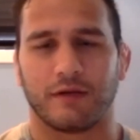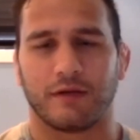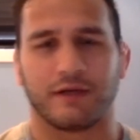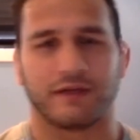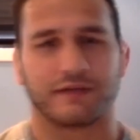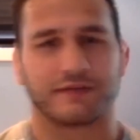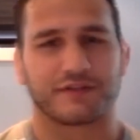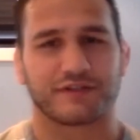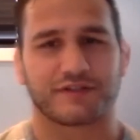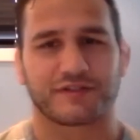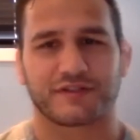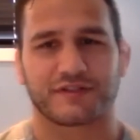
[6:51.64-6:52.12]

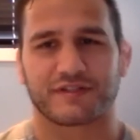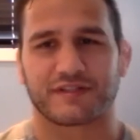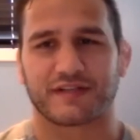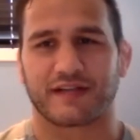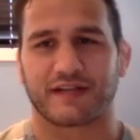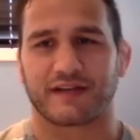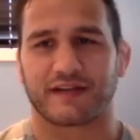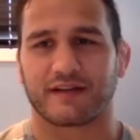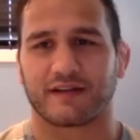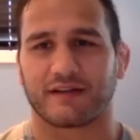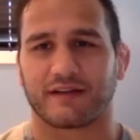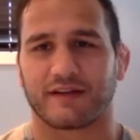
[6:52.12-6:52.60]
just
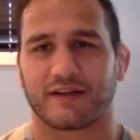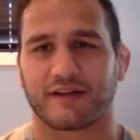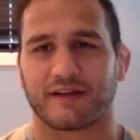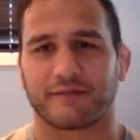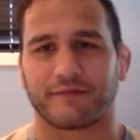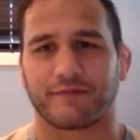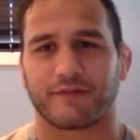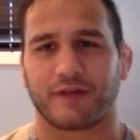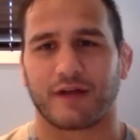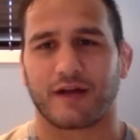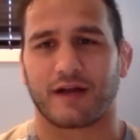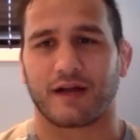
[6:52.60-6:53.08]
decided to let it
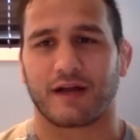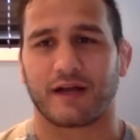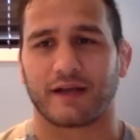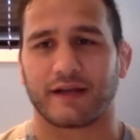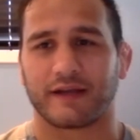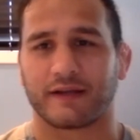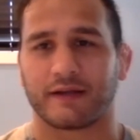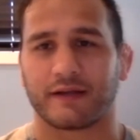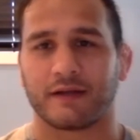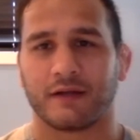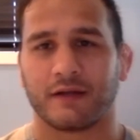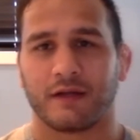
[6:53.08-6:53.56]
fly
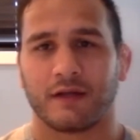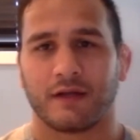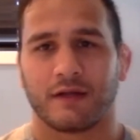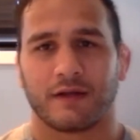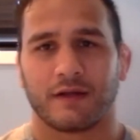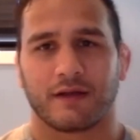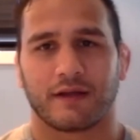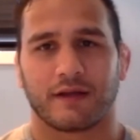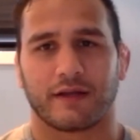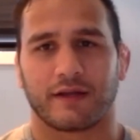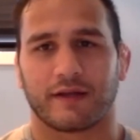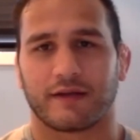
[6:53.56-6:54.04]

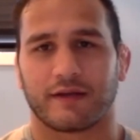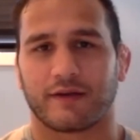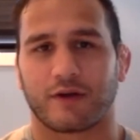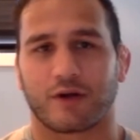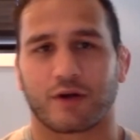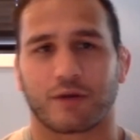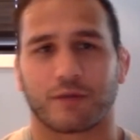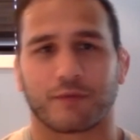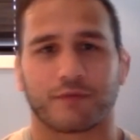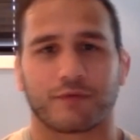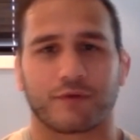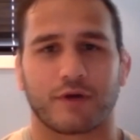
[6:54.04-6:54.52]
and hit an
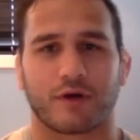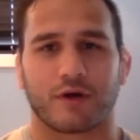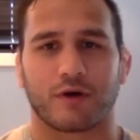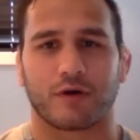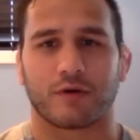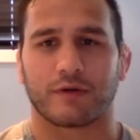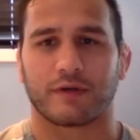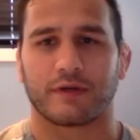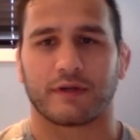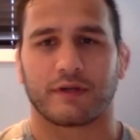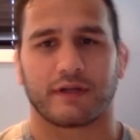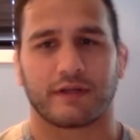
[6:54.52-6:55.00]
arm
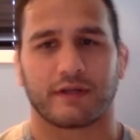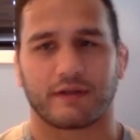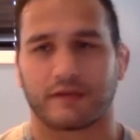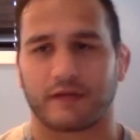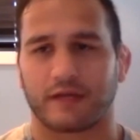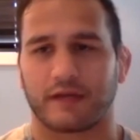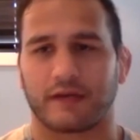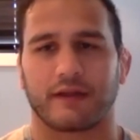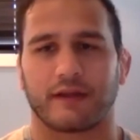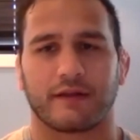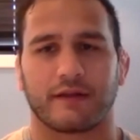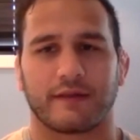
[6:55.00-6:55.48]
throw, and
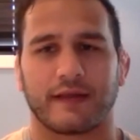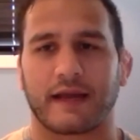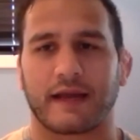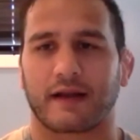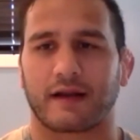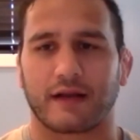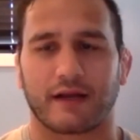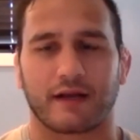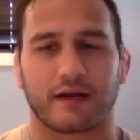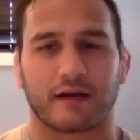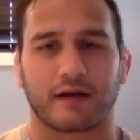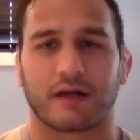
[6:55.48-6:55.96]
that
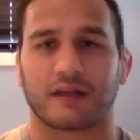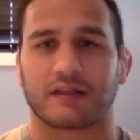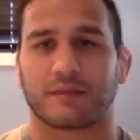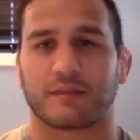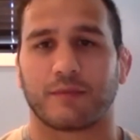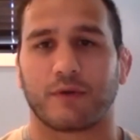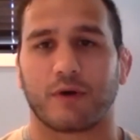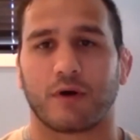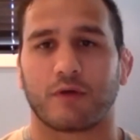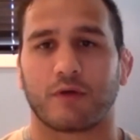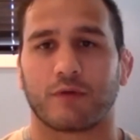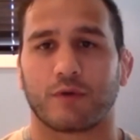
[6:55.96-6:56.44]
kind of got the
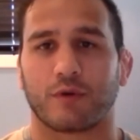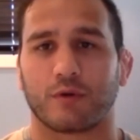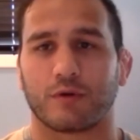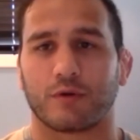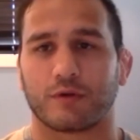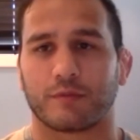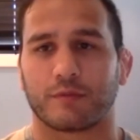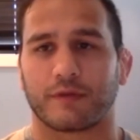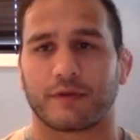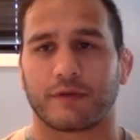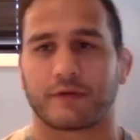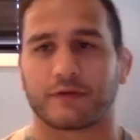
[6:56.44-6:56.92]
ball
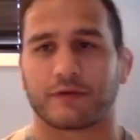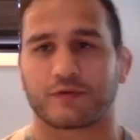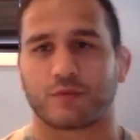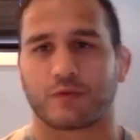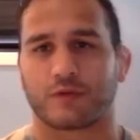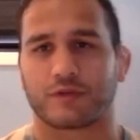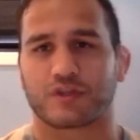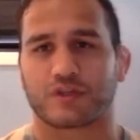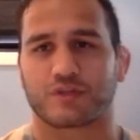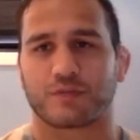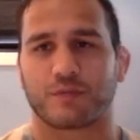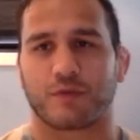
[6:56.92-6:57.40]
rolling. But it was
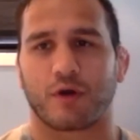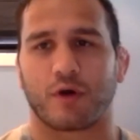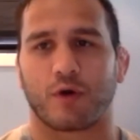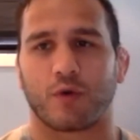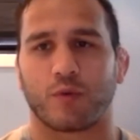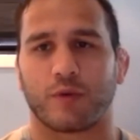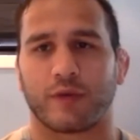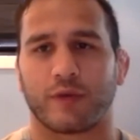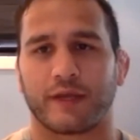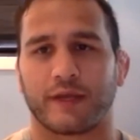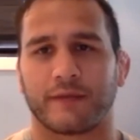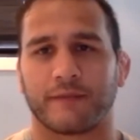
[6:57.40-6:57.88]
one small
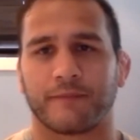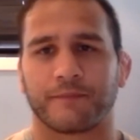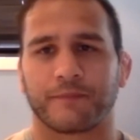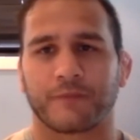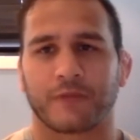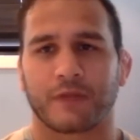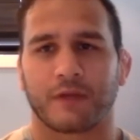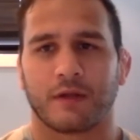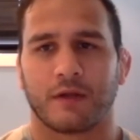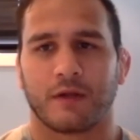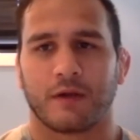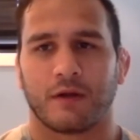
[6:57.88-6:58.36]
win.
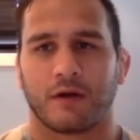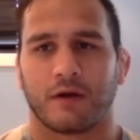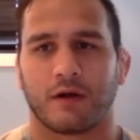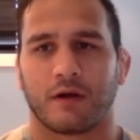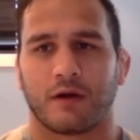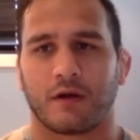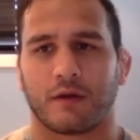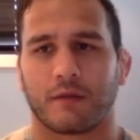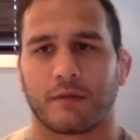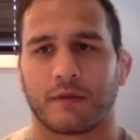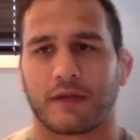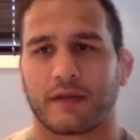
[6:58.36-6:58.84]

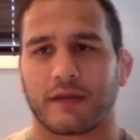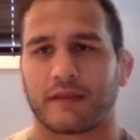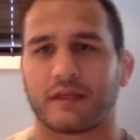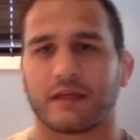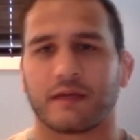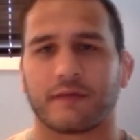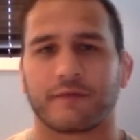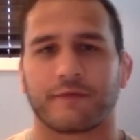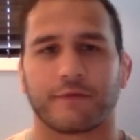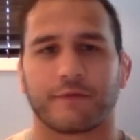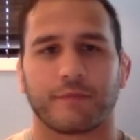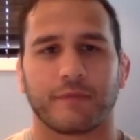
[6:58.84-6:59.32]
And I
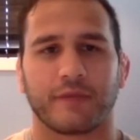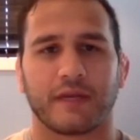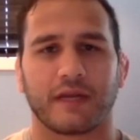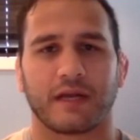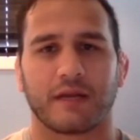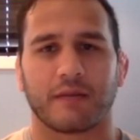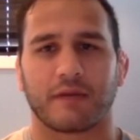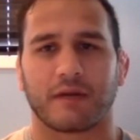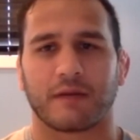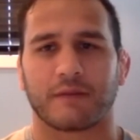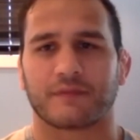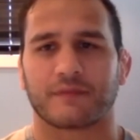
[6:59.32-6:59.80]
think for me,
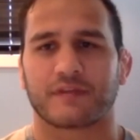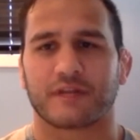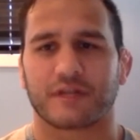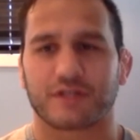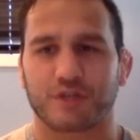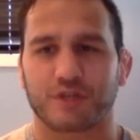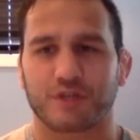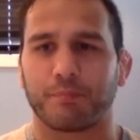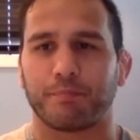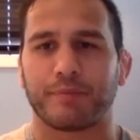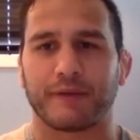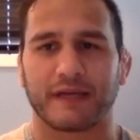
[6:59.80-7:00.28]
I'm such
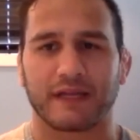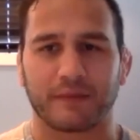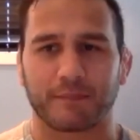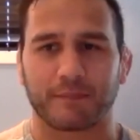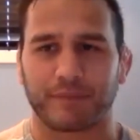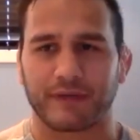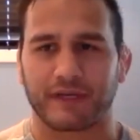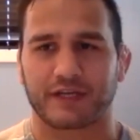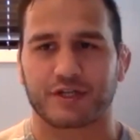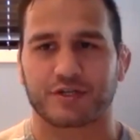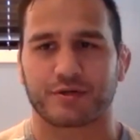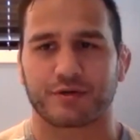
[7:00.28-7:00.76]
a big
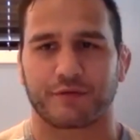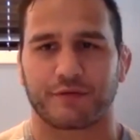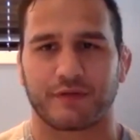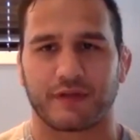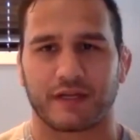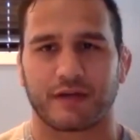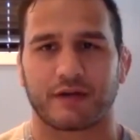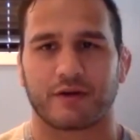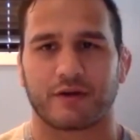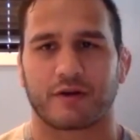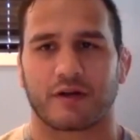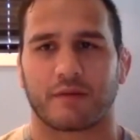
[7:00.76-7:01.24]
picture
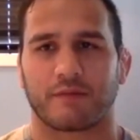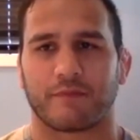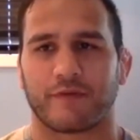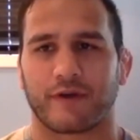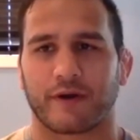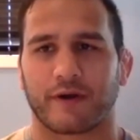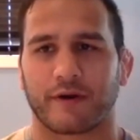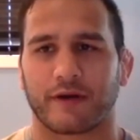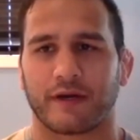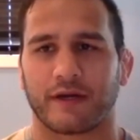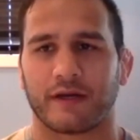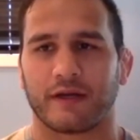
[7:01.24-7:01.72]
thinker. I'm
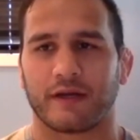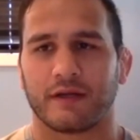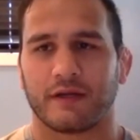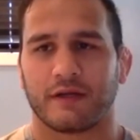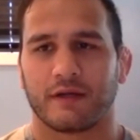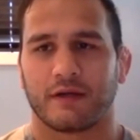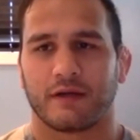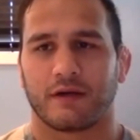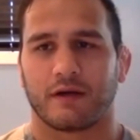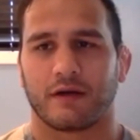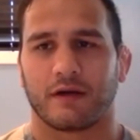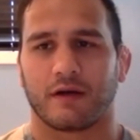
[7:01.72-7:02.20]
very,
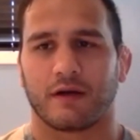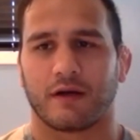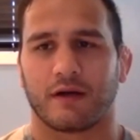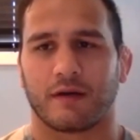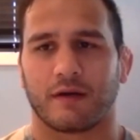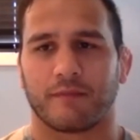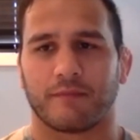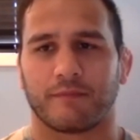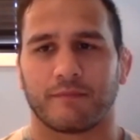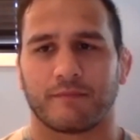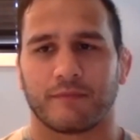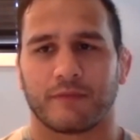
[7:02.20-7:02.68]

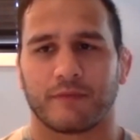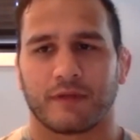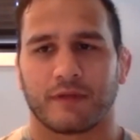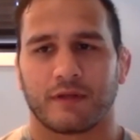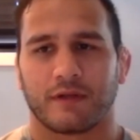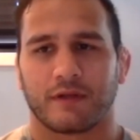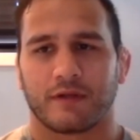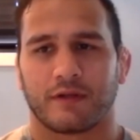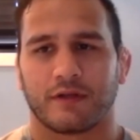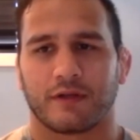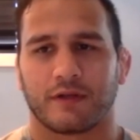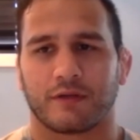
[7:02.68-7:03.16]

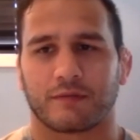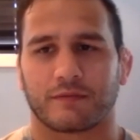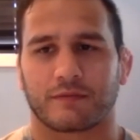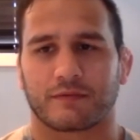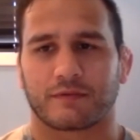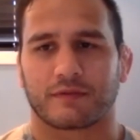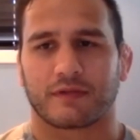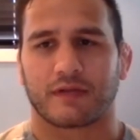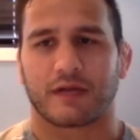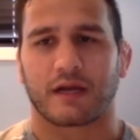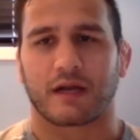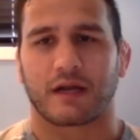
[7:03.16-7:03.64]

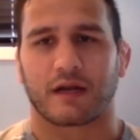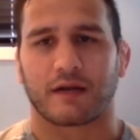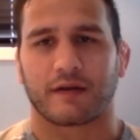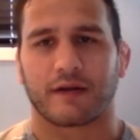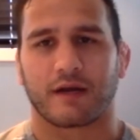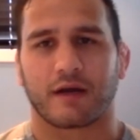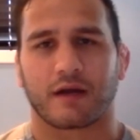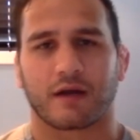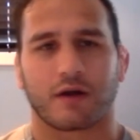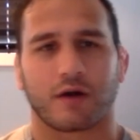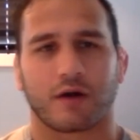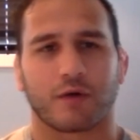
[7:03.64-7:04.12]
not
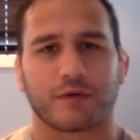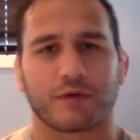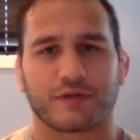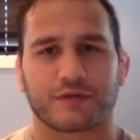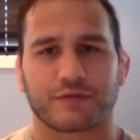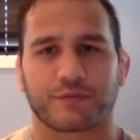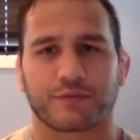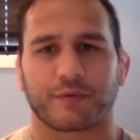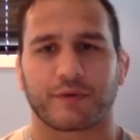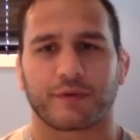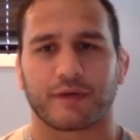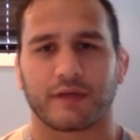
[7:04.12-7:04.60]

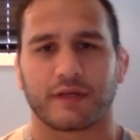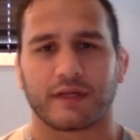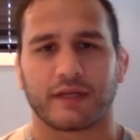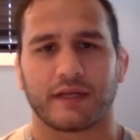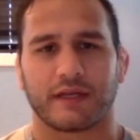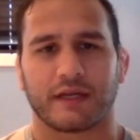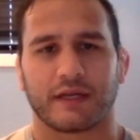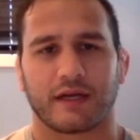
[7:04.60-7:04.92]
always really